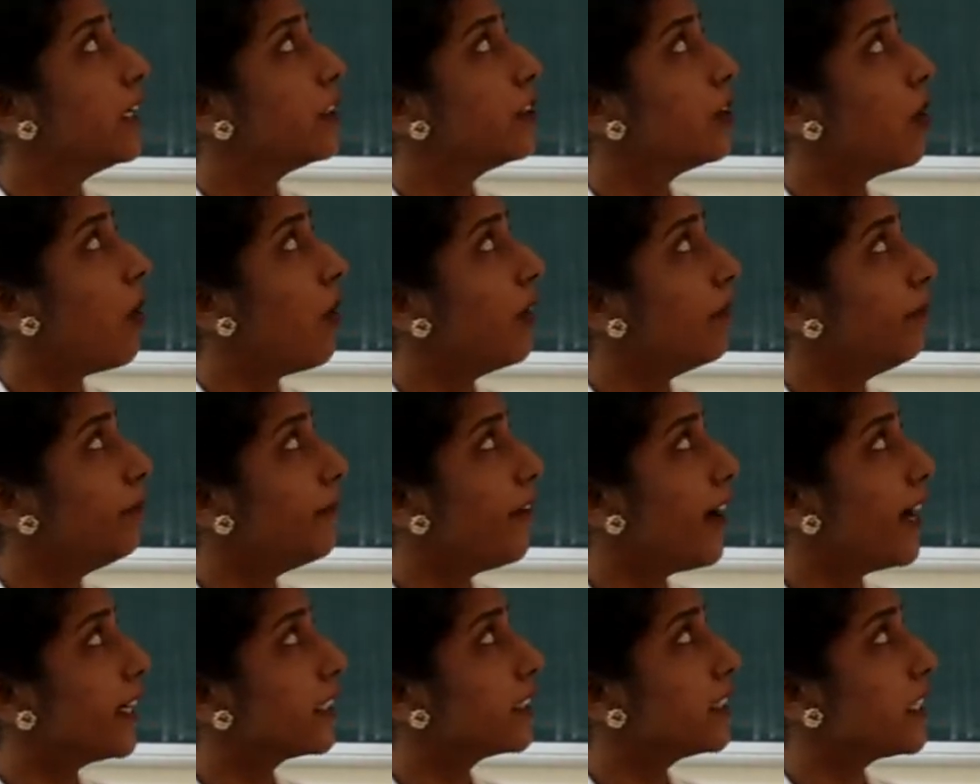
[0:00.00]

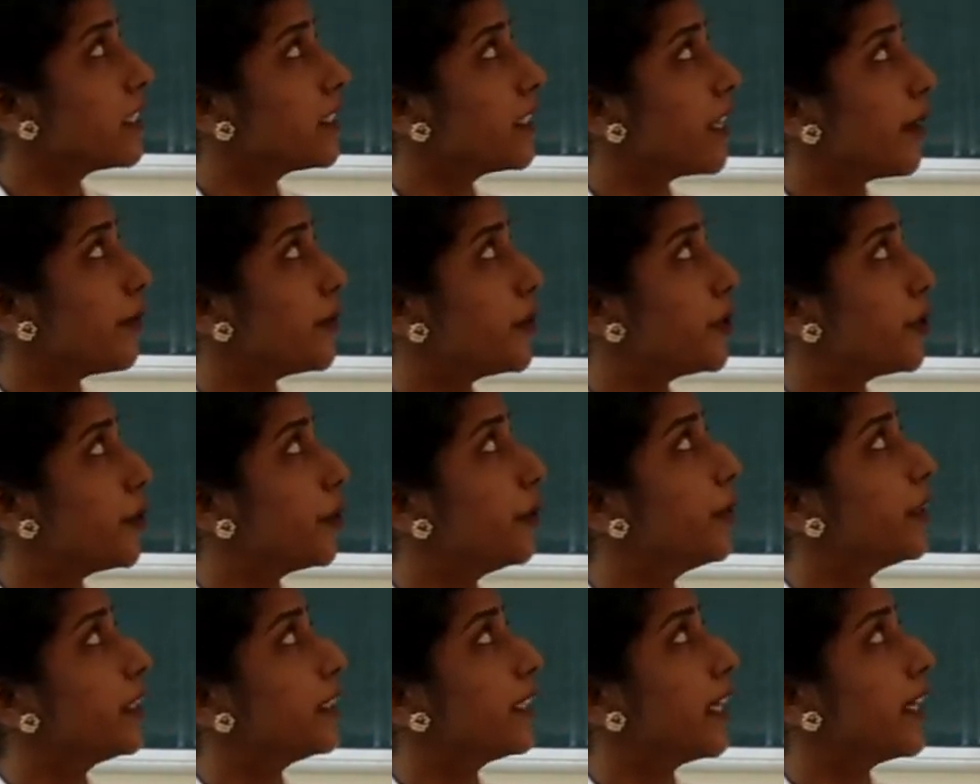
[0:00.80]
Non-factor
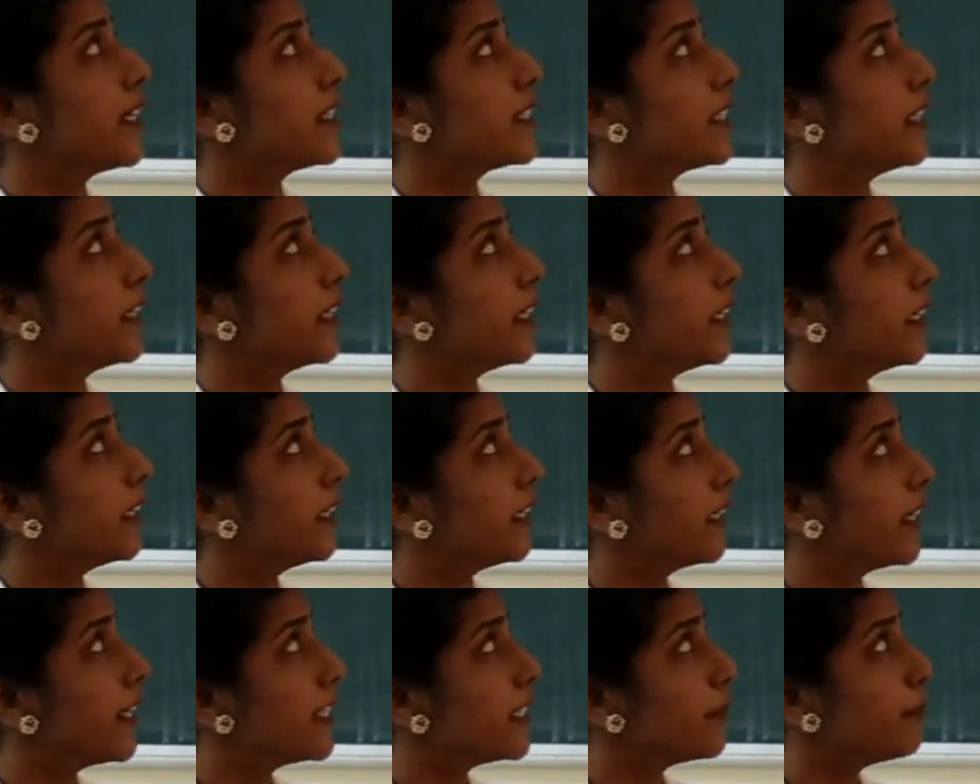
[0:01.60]
substitute, that is a
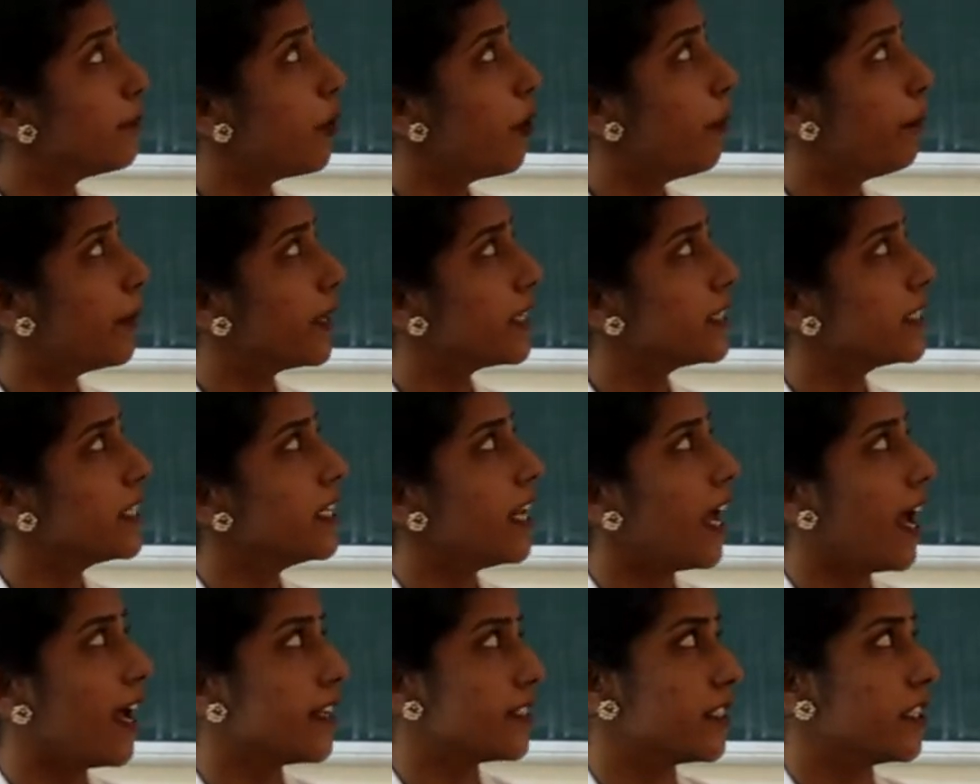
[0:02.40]

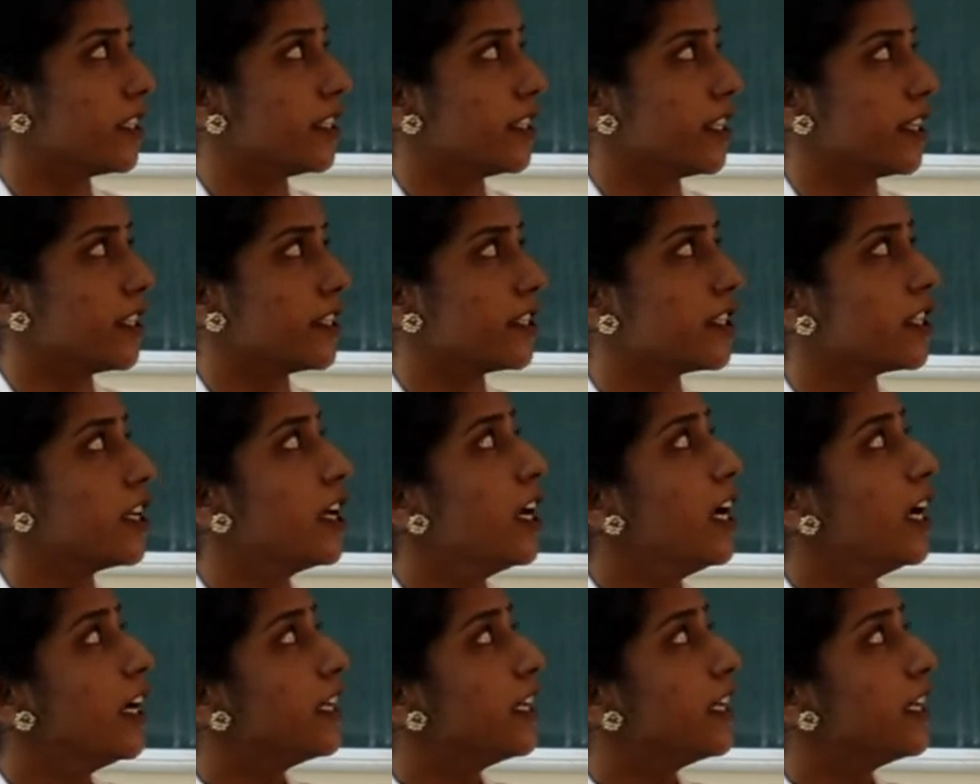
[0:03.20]
desmopressin acetate.